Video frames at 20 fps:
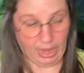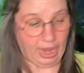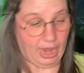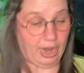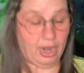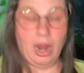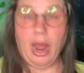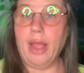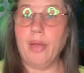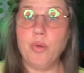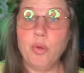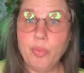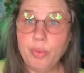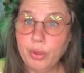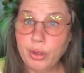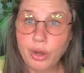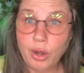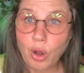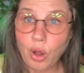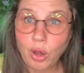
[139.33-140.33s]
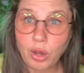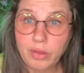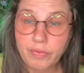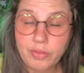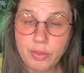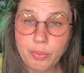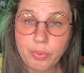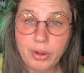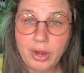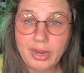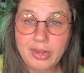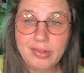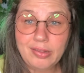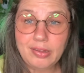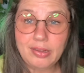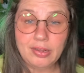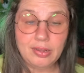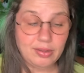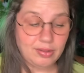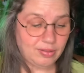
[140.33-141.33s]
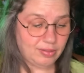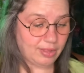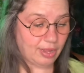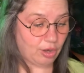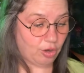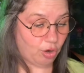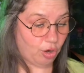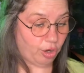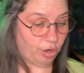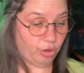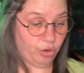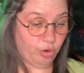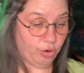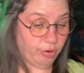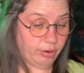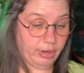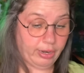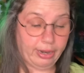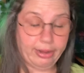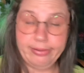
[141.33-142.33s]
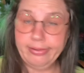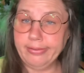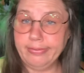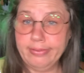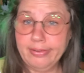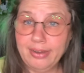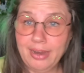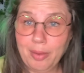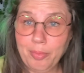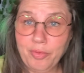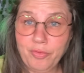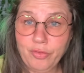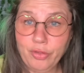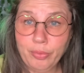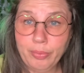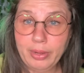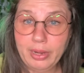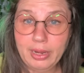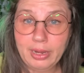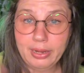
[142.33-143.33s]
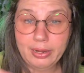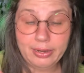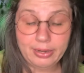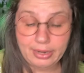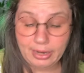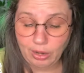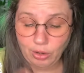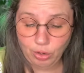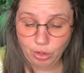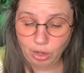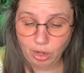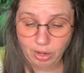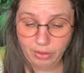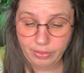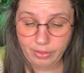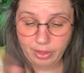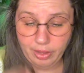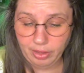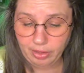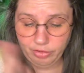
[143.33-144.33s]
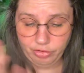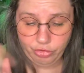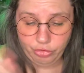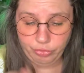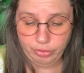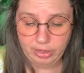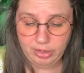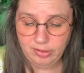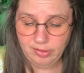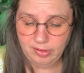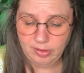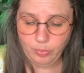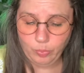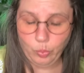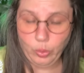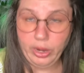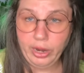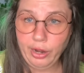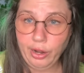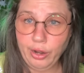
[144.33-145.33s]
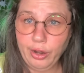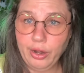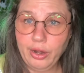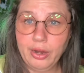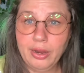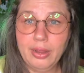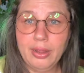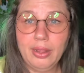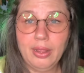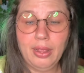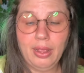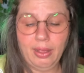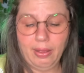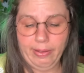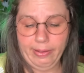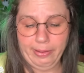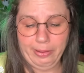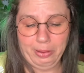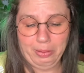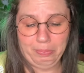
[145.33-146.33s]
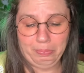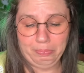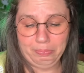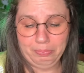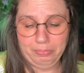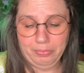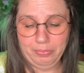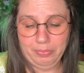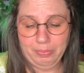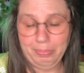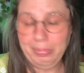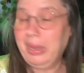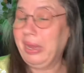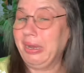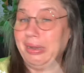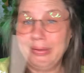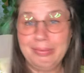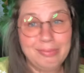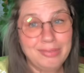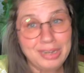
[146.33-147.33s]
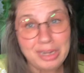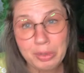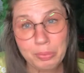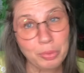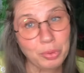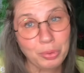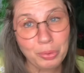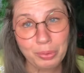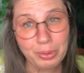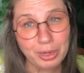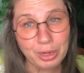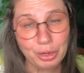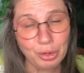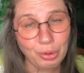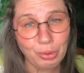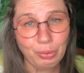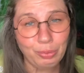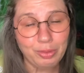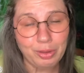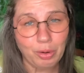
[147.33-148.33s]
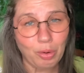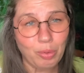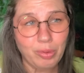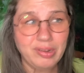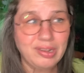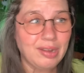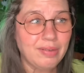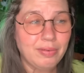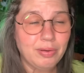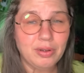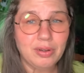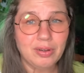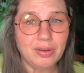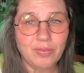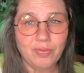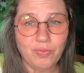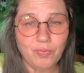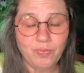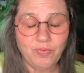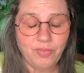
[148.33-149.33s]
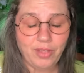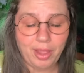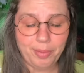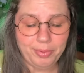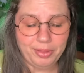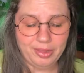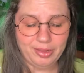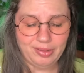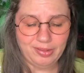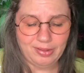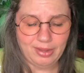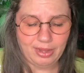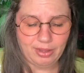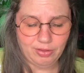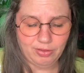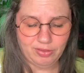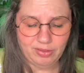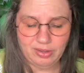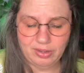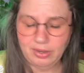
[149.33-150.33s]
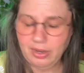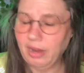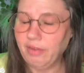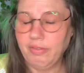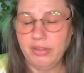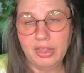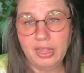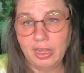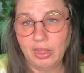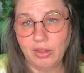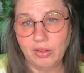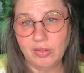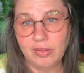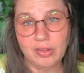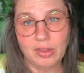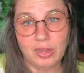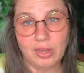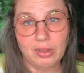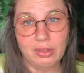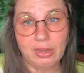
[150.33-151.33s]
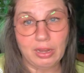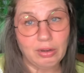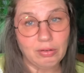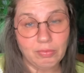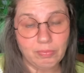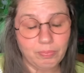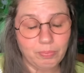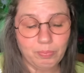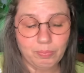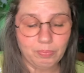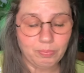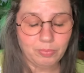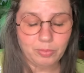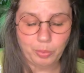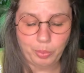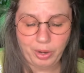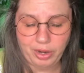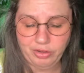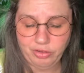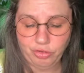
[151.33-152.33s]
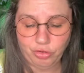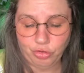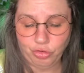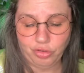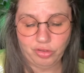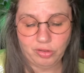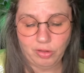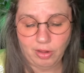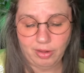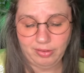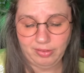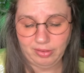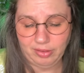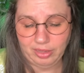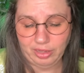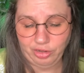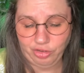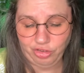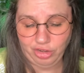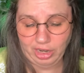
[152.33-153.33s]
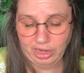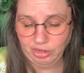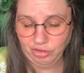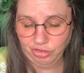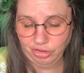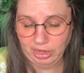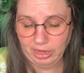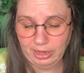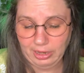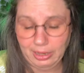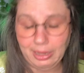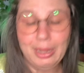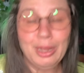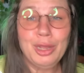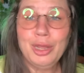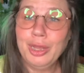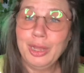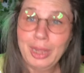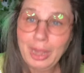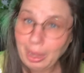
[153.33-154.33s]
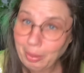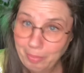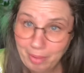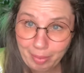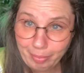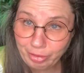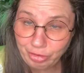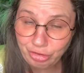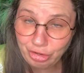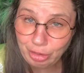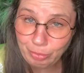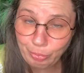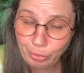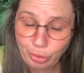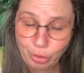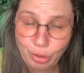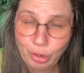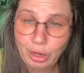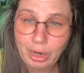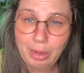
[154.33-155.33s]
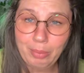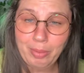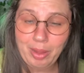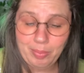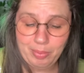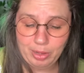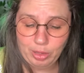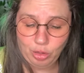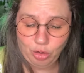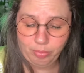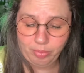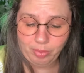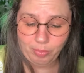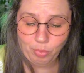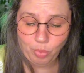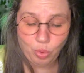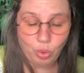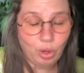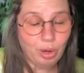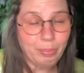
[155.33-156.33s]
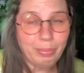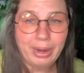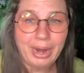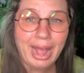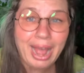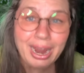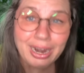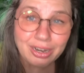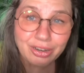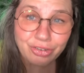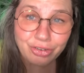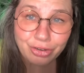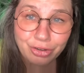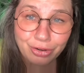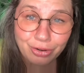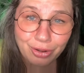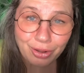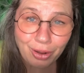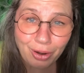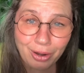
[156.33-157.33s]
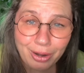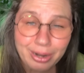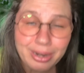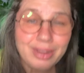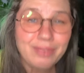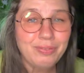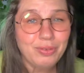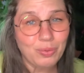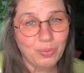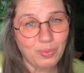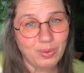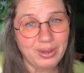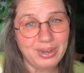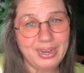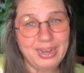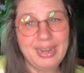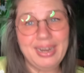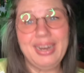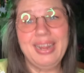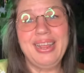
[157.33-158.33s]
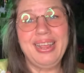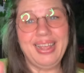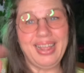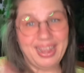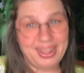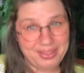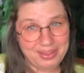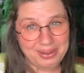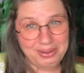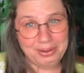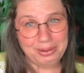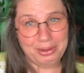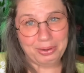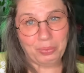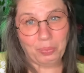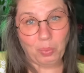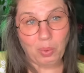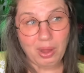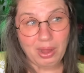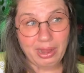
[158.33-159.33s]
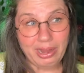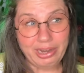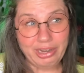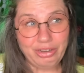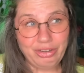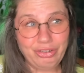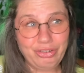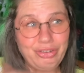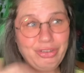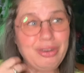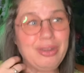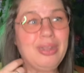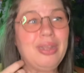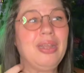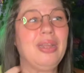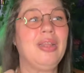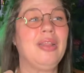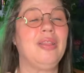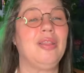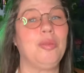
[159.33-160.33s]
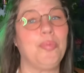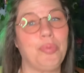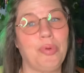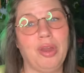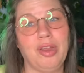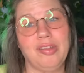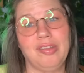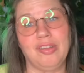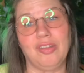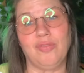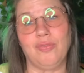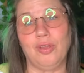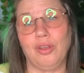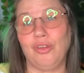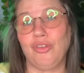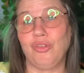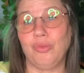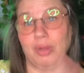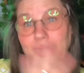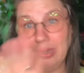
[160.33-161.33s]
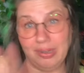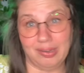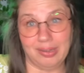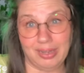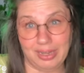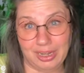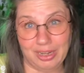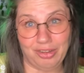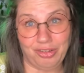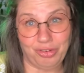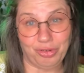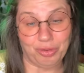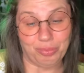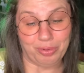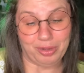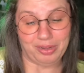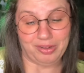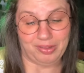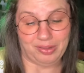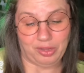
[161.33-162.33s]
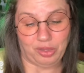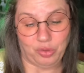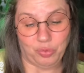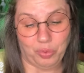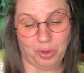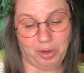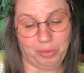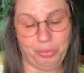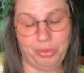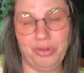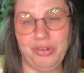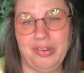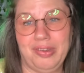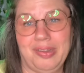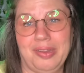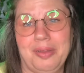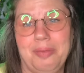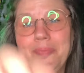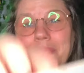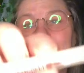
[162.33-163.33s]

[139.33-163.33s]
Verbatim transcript: And I will put all of the prices that are current as of the time of filming down on the screen somewhere. Um, but Temu, you know, they're always having fabulous sales and everything else. That they're, the prices are just constantly changing. And maybe cheaper and maybe a little bit more. But add it to your cart if you want it. And then you can watch the prices fluctuate until it gets to a place that you want to purchase it.